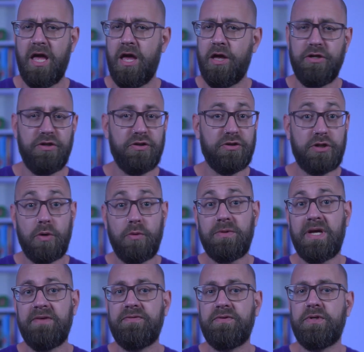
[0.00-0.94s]
You don't
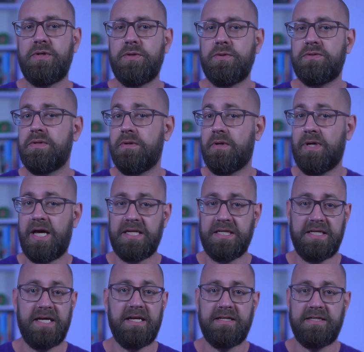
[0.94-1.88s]
have to use the Lightning
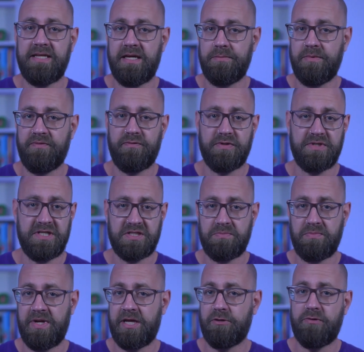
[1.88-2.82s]
Data Table for
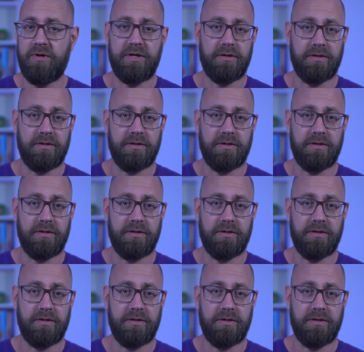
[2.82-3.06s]
displaying record